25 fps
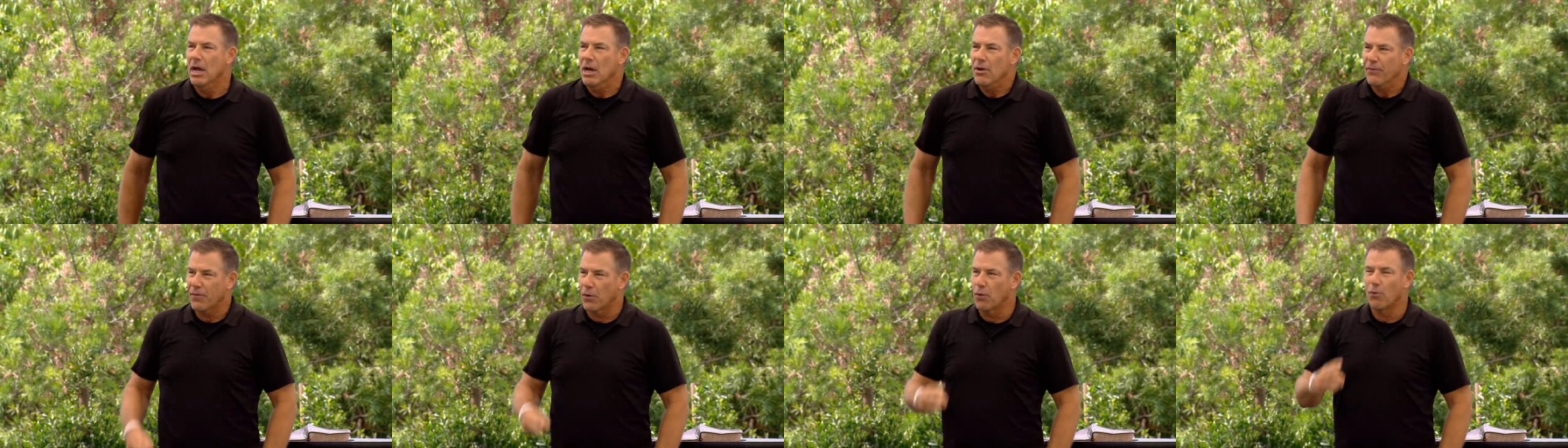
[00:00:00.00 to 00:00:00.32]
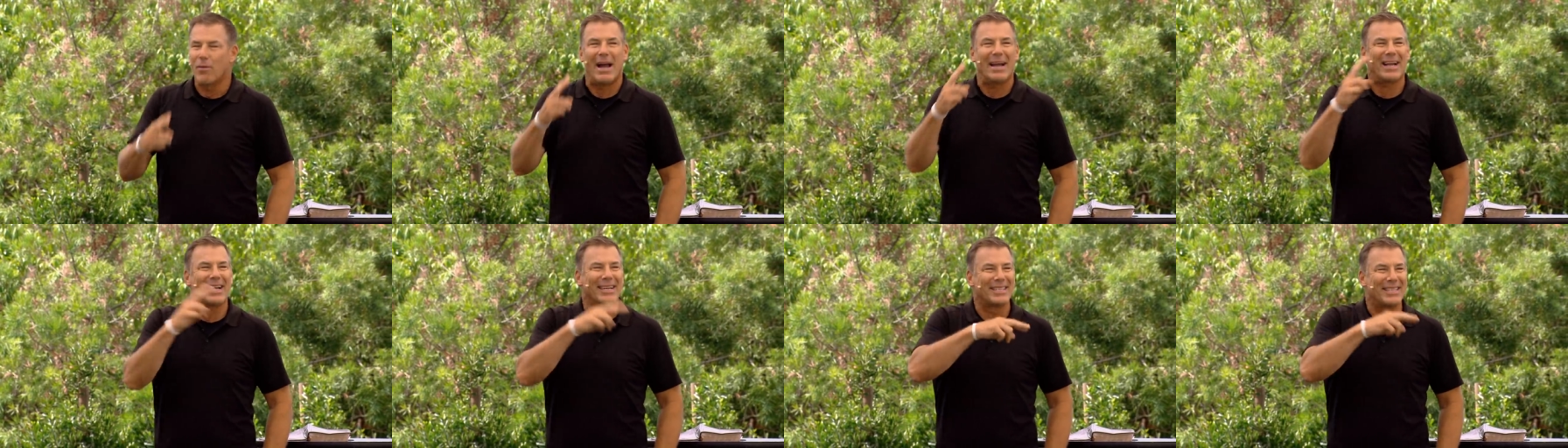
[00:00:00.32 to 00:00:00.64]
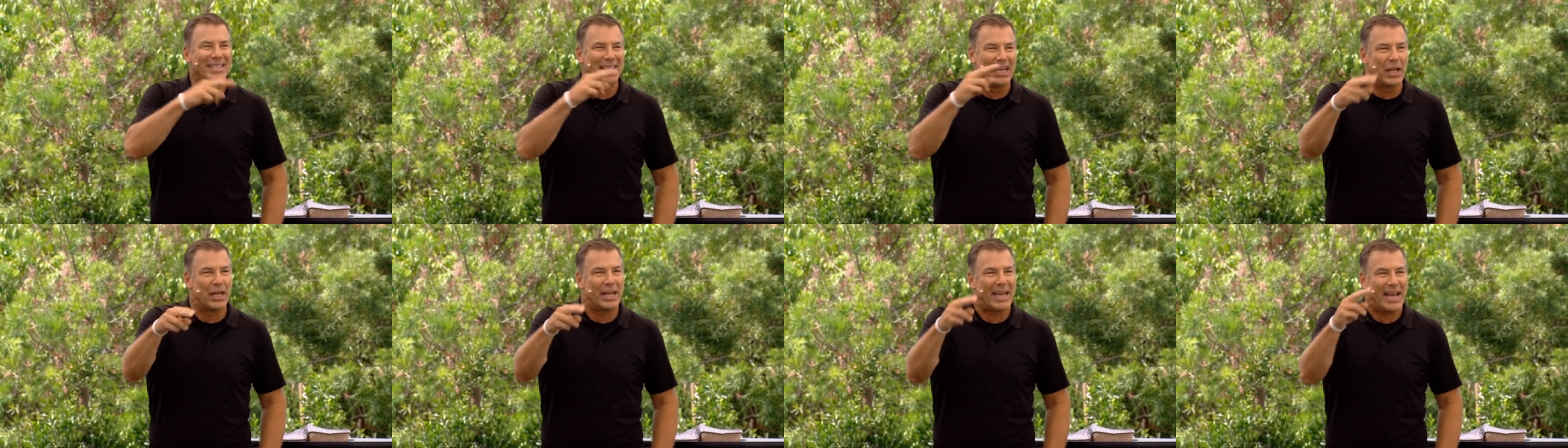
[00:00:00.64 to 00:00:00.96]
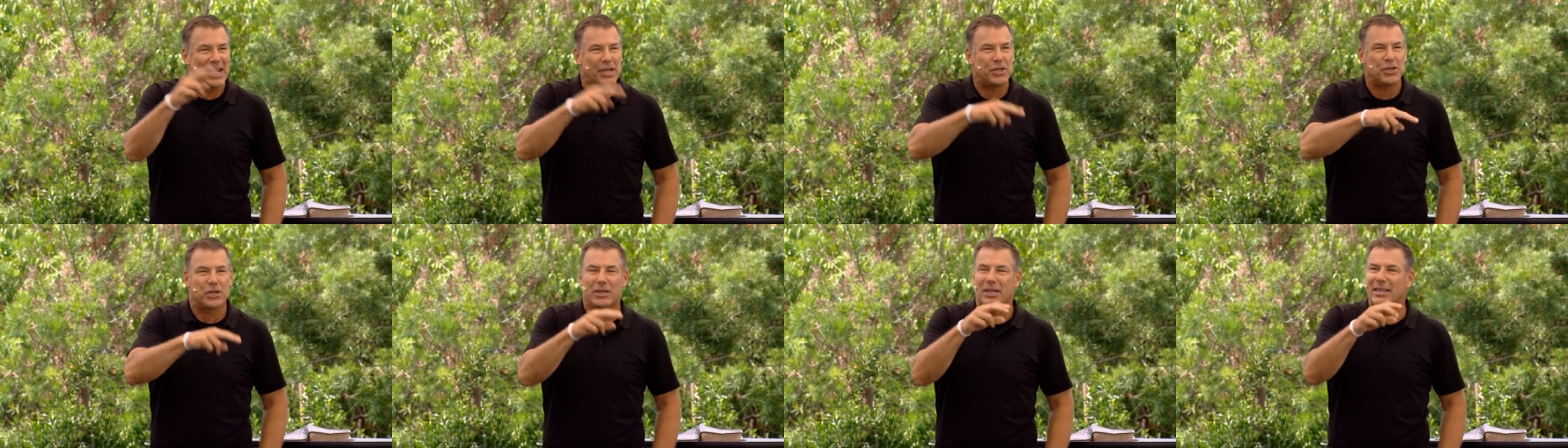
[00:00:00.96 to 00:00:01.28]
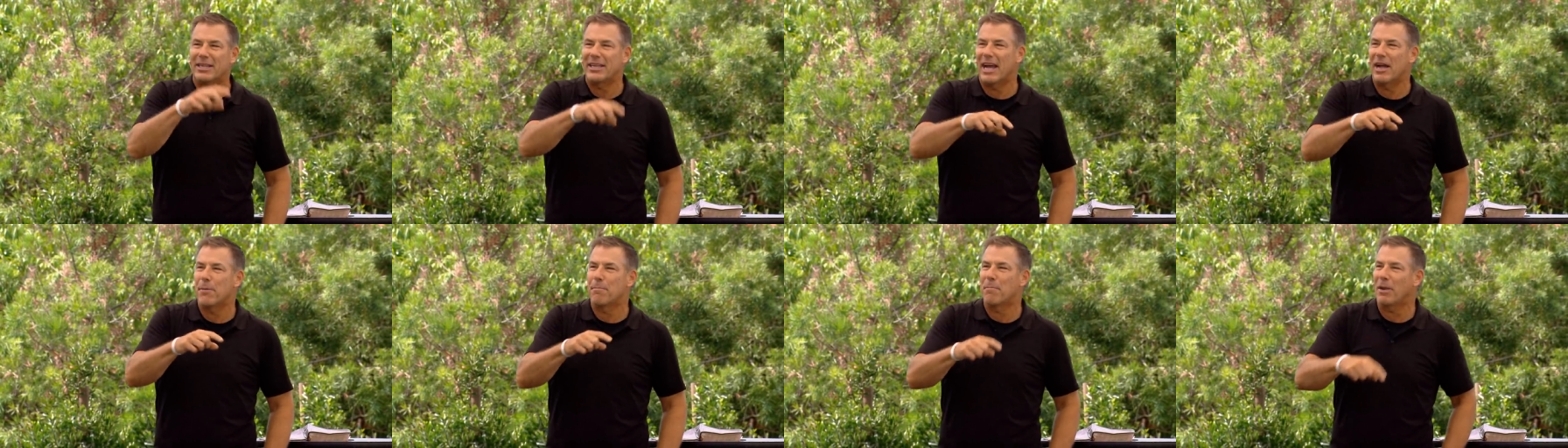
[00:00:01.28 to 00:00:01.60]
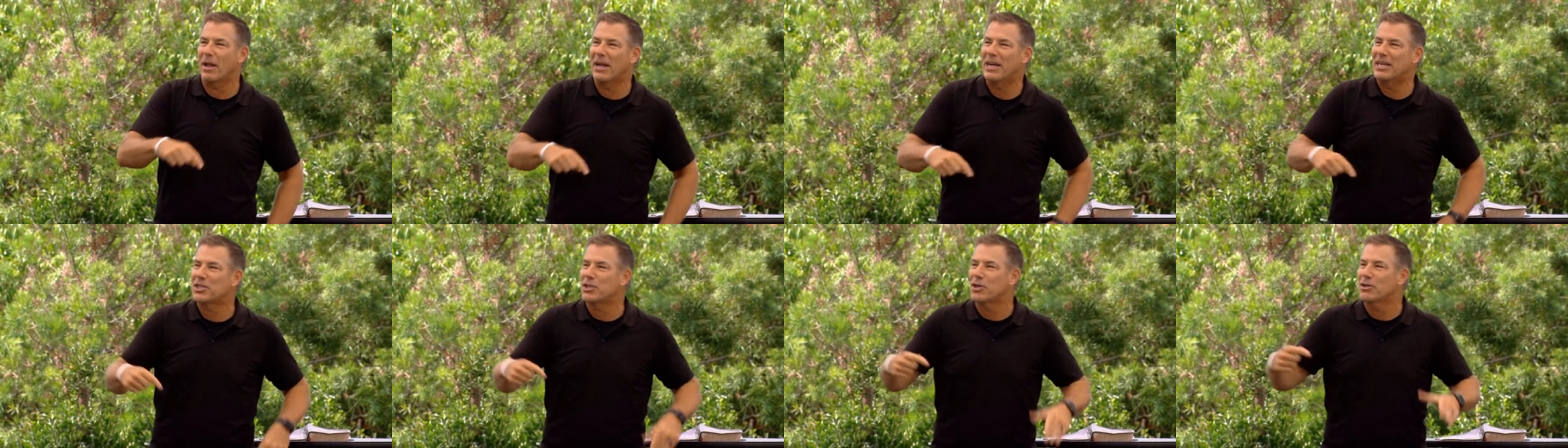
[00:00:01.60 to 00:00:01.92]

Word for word: For reconciliation to take place,